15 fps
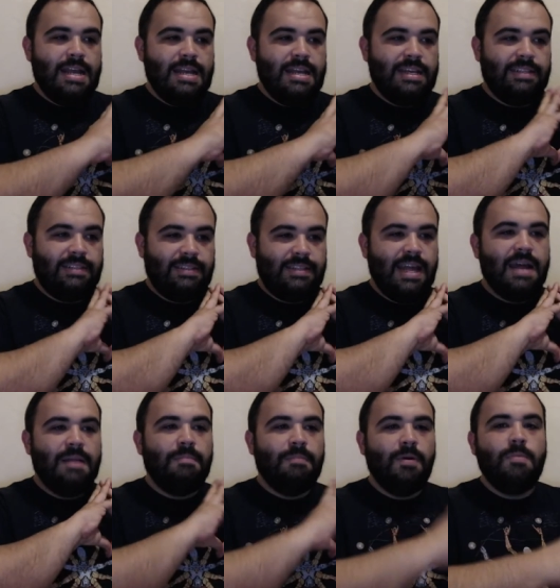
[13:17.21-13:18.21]
it's
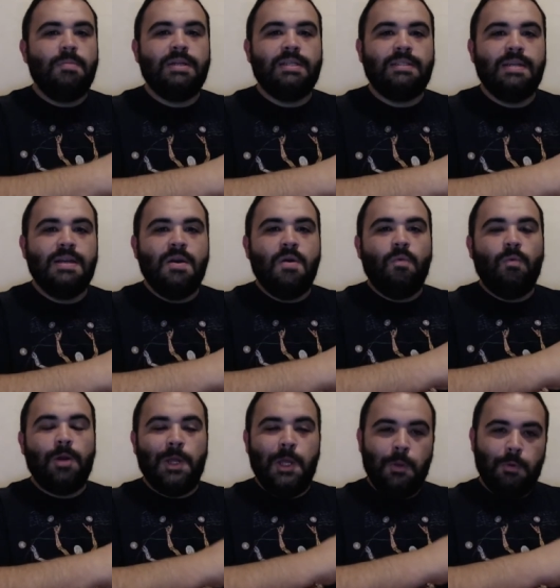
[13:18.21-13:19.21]
that moment
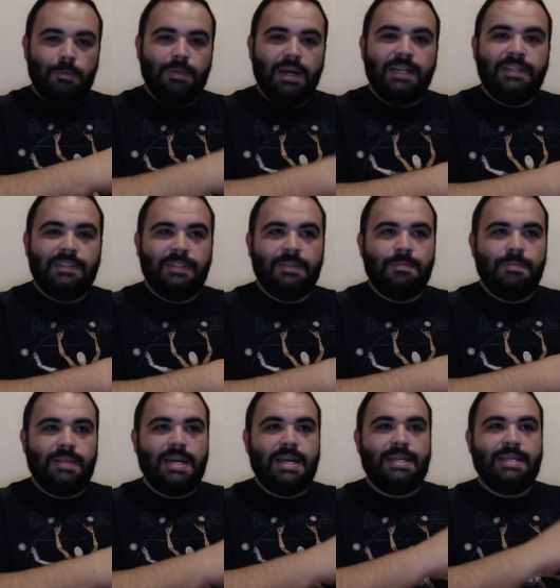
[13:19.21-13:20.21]
where he reminds him
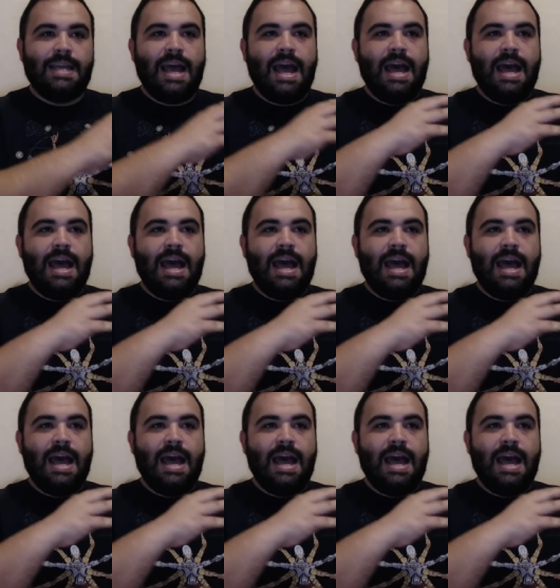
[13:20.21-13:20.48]
that,